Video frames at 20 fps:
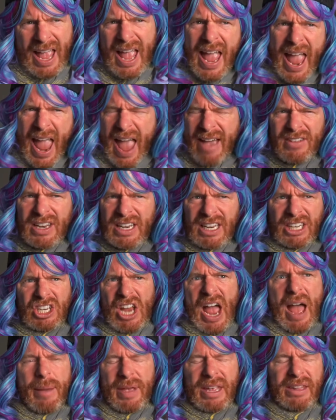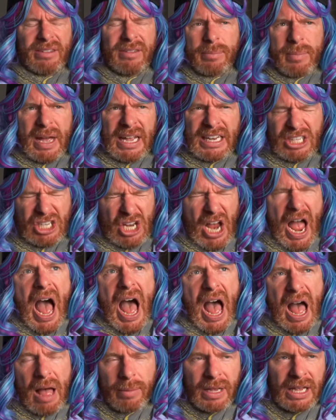Having a job isn't my
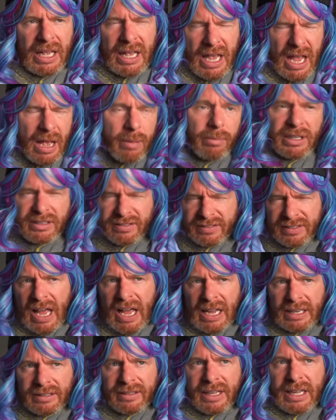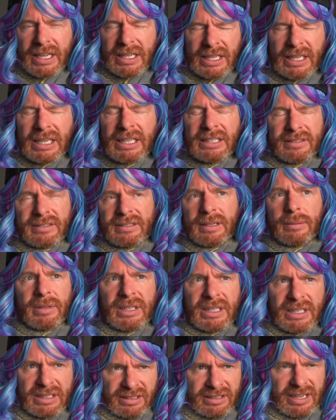job. And besides, getting
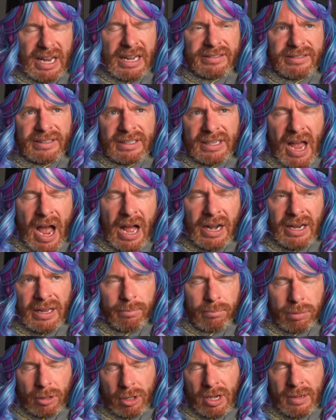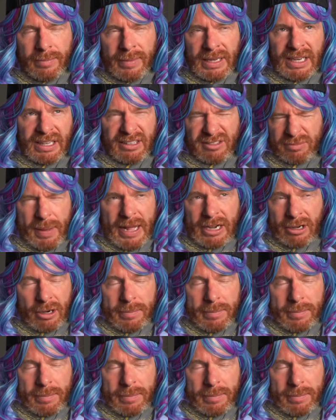stimulus checks and unemployment is better at